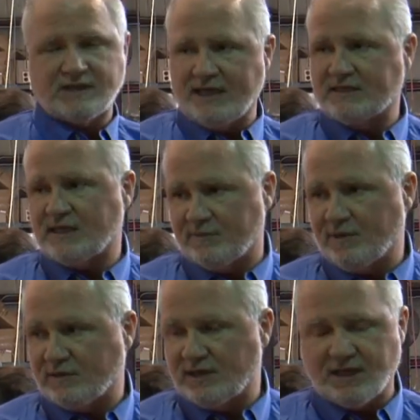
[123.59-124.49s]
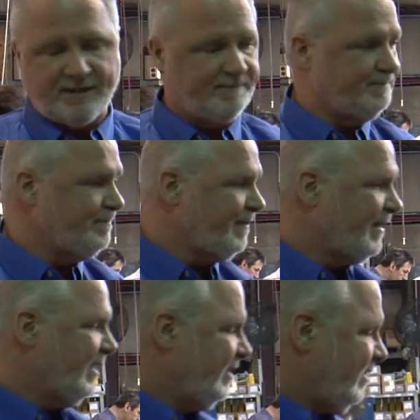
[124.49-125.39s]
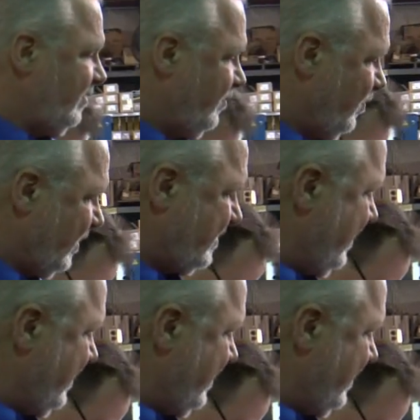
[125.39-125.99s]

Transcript: the heads aren't bolted on. Once